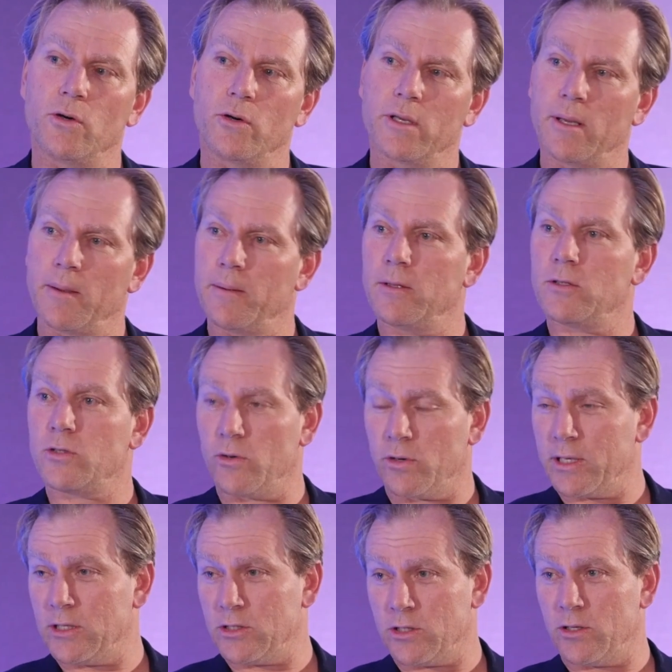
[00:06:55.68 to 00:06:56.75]

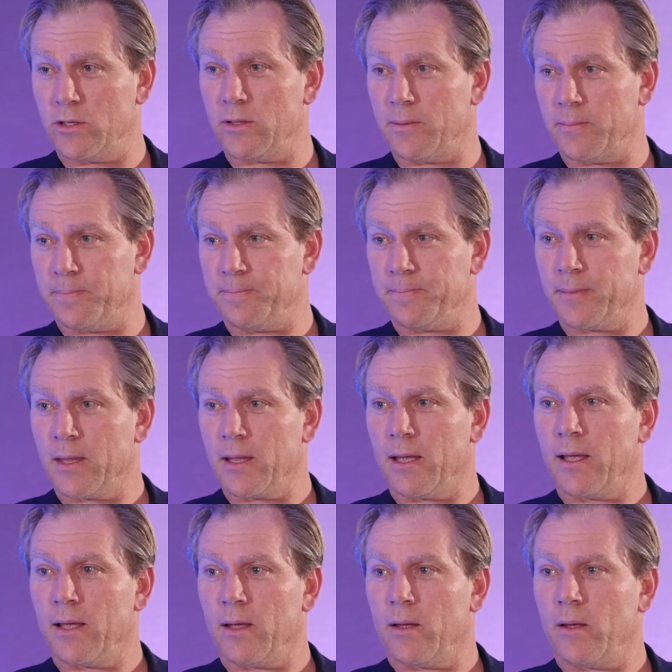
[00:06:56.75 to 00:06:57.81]
Talking to them
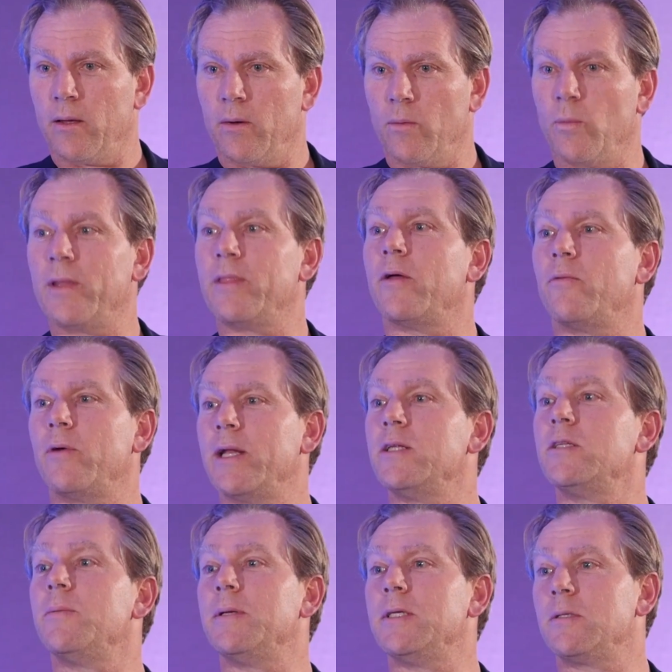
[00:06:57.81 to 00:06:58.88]
when they're ready
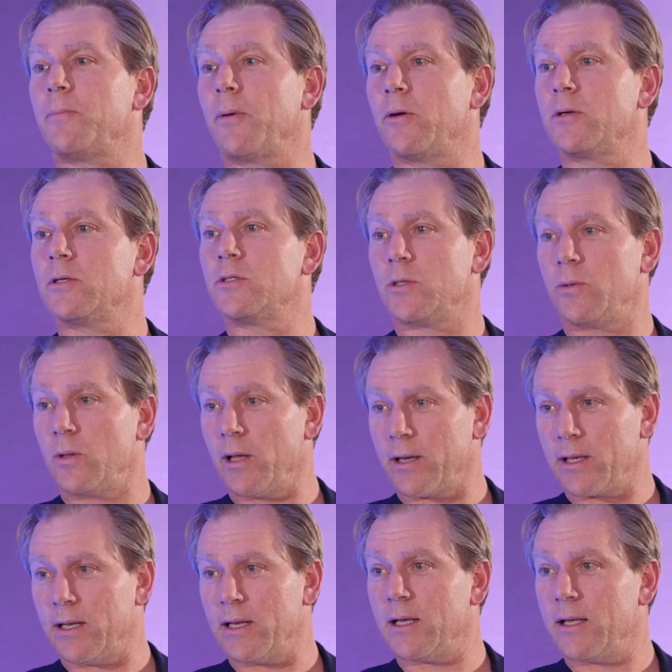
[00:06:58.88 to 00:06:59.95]
to be spoken to,
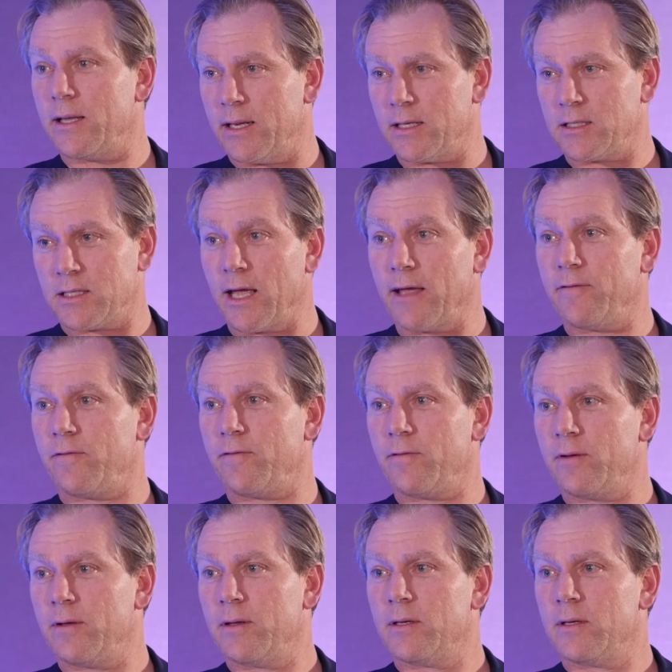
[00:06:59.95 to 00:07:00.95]
like in a safe.